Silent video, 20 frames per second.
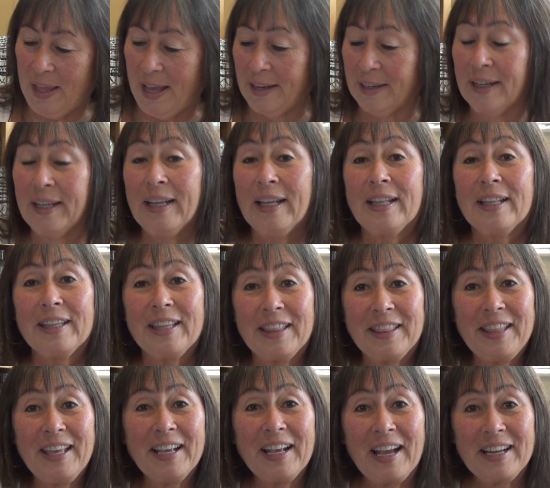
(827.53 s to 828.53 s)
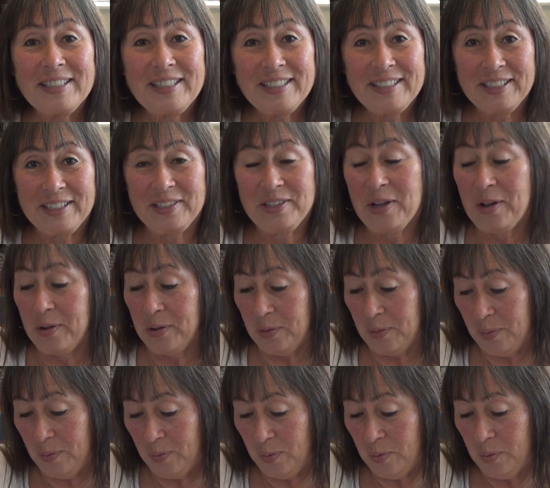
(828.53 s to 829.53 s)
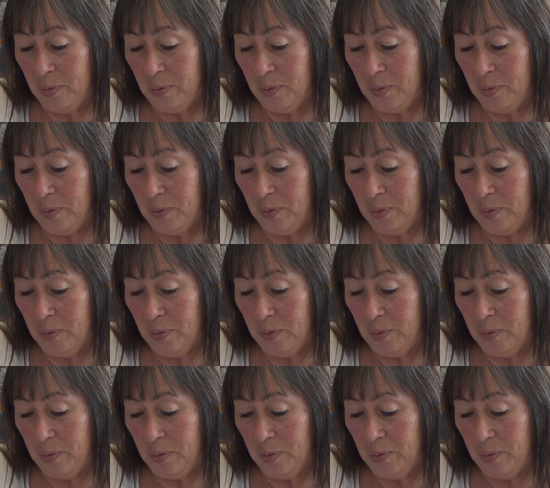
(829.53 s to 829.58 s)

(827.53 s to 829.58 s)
that. The thing I didn't know